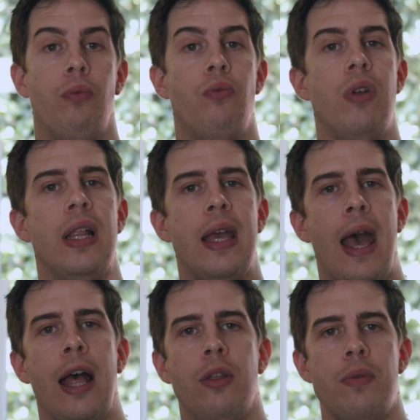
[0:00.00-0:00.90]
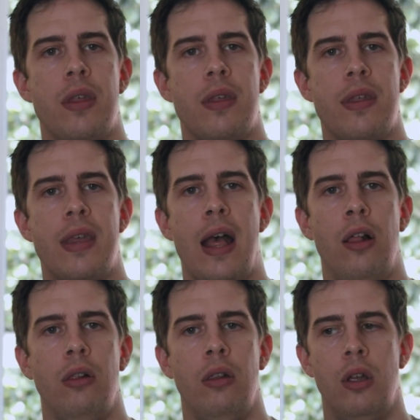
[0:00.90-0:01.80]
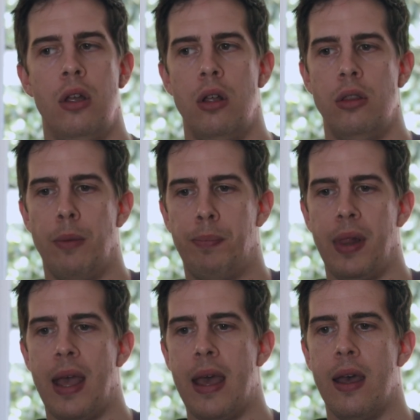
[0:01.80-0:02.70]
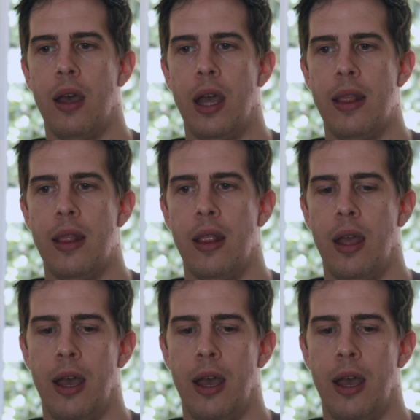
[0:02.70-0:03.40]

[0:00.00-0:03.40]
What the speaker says: really helps sell the player and